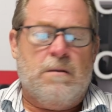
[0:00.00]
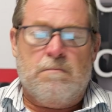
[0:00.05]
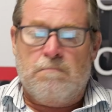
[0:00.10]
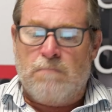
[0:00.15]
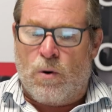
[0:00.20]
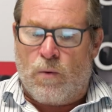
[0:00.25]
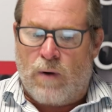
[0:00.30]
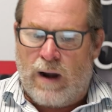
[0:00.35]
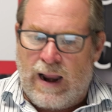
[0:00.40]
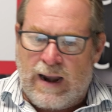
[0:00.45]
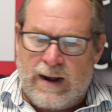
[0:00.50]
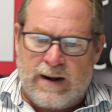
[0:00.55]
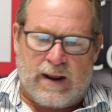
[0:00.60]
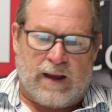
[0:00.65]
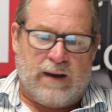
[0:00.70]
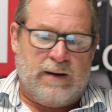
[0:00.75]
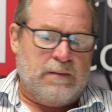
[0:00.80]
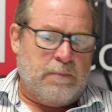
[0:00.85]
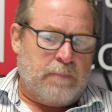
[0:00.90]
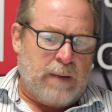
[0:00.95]

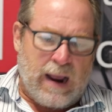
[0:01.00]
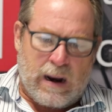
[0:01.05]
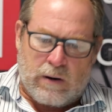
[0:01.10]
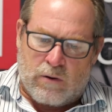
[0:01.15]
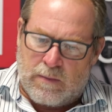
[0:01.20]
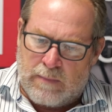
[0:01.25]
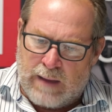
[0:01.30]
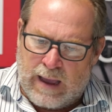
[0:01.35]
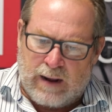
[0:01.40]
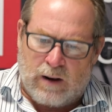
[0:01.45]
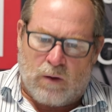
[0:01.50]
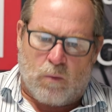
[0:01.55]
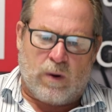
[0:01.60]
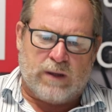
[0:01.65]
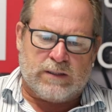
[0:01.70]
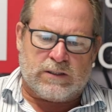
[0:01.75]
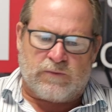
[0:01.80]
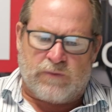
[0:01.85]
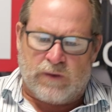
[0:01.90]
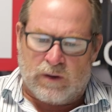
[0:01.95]
Miranda, Parramatta,
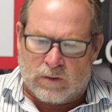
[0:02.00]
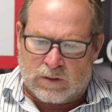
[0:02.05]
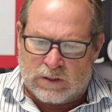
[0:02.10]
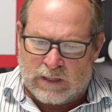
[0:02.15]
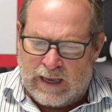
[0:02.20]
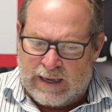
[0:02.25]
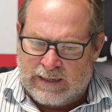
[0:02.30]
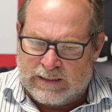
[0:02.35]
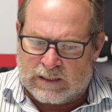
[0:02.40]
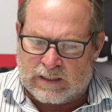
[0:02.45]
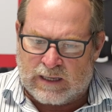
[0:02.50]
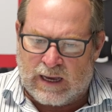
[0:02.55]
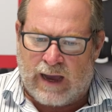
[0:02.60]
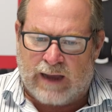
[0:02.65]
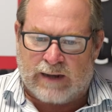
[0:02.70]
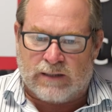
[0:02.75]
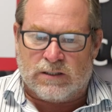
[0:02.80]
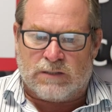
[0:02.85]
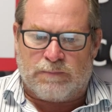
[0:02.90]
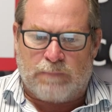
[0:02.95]
Westfields, East
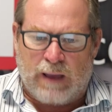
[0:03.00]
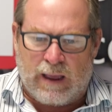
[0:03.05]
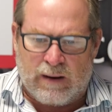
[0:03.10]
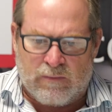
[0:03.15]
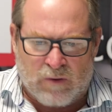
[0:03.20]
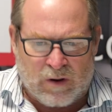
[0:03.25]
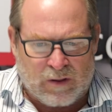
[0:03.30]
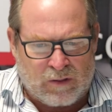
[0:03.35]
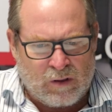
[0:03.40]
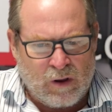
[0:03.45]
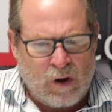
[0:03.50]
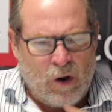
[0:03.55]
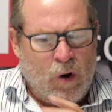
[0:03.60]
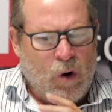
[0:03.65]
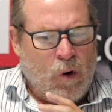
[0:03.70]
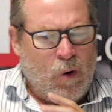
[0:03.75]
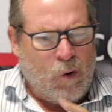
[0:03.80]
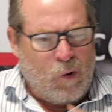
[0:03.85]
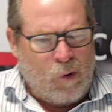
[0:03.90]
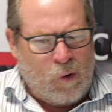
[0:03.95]
Gardens, Penrith,
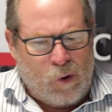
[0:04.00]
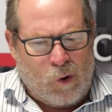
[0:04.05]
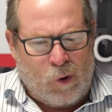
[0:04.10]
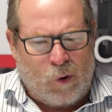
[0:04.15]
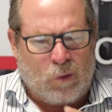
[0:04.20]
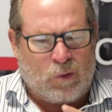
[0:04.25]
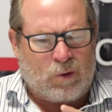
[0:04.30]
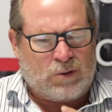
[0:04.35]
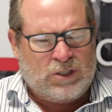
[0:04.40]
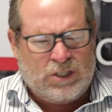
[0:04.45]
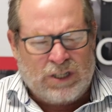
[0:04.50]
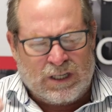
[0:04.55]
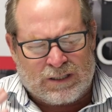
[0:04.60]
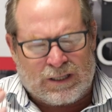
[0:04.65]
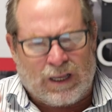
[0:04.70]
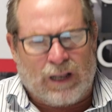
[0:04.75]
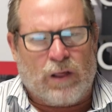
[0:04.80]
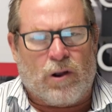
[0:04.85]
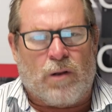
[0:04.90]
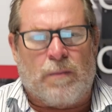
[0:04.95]
all just
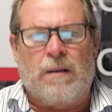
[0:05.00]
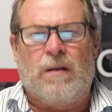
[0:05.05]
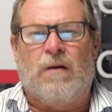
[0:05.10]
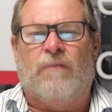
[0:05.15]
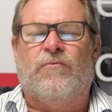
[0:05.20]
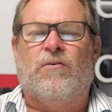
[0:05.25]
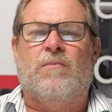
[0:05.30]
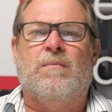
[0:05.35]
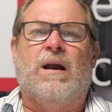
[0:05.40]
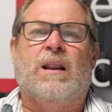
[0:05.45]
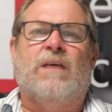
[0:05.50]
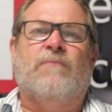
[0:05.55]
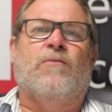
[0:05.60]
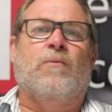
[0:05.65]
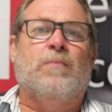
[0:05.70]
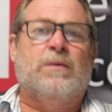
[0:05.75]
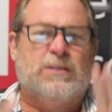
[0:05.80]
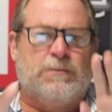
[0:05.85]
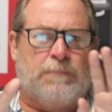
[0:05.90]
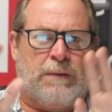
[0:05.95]
a little bit off the money
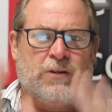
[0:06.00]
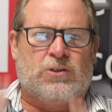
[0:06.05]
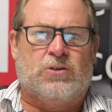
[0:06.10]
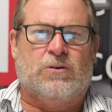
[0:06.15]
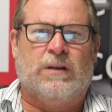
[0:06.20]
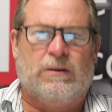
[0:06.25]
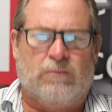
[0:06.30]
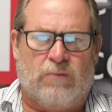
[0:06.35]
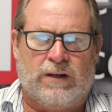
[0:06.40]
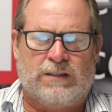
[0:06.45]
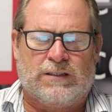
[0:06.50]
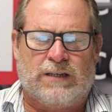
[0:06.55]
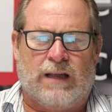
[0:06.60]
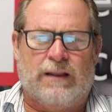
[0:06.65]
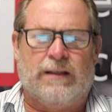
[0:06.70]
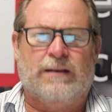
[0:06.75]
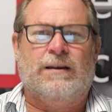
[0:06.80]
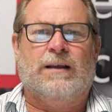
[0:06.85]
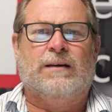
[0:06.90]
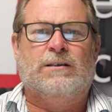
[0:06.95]
from a specialty retail
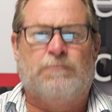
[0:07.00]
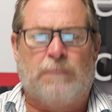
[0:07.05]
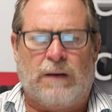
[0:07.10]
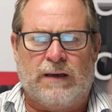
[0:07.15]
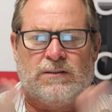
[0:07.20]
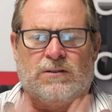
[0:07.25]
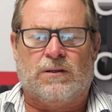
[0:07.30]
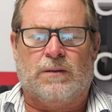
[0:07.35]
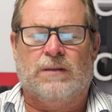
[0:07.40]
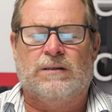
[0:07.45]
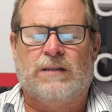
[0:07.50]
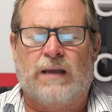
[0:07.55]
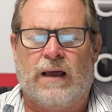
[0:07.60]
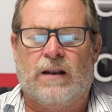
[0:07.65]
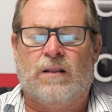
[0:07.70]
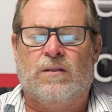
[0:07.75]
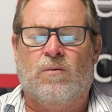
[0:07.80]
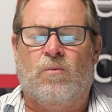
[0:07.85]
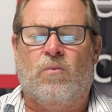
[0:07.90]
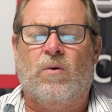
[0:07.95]
index based on the
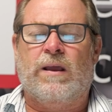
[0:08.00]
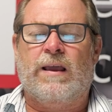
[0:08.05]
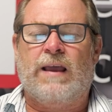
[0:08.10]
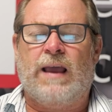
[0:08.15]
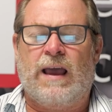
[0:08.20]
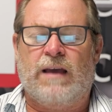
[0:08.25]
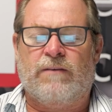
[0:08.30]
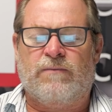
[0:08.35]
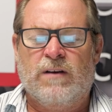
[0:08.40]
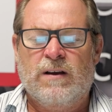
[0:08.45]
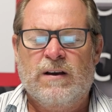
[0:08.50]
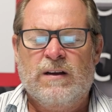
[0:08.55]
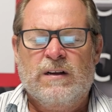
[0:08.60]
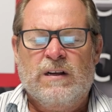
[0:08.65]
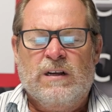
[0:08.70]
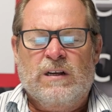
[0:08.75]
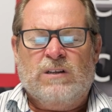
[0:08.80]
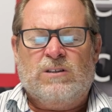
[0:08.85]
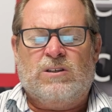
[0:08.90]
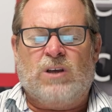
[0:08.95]
data that we have.
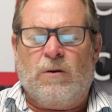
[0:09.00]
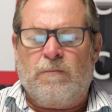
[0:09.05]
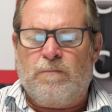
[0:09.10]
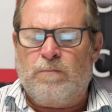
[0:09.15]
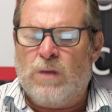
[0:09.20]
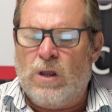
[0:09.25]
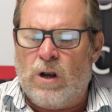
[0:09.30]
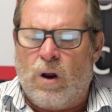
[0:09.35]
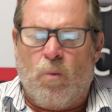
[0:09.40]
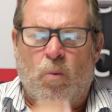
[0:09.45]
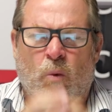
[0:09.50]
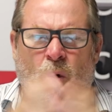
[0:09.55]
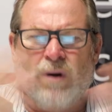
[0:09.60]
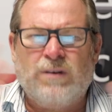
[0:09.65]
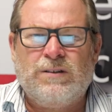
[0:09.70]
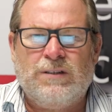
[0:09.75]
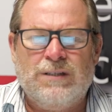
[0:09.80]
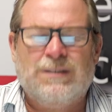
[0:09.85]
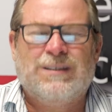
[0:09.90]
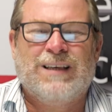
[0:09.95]
So,
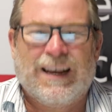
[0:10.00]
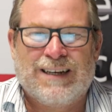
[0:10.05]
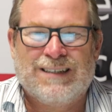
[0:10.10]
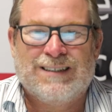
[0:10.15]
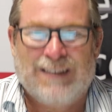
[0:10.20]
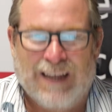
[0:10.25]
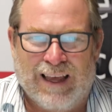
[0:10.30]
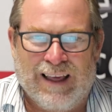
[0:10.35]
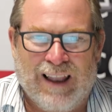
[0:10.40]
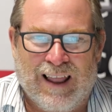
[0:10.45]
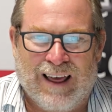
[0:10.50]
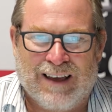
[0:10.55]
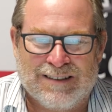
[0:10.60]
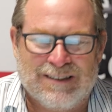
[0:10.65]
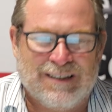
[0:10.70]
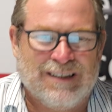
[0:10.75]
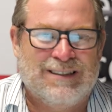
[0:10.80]
what does that tell us?